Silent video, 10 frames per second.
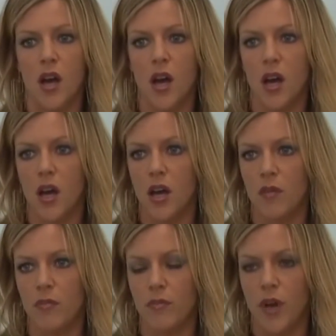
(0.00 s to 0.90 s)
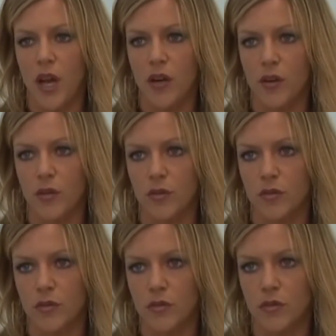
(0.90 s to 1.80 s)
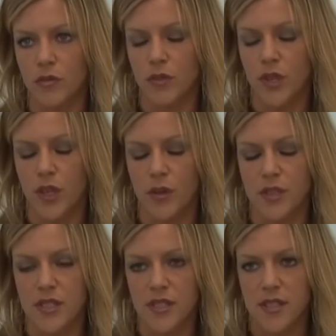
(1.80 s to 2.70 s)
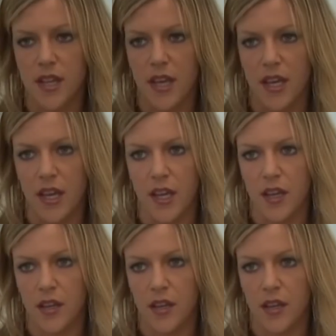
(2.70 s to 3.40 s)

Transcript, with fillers: Um, I don't really know what to say.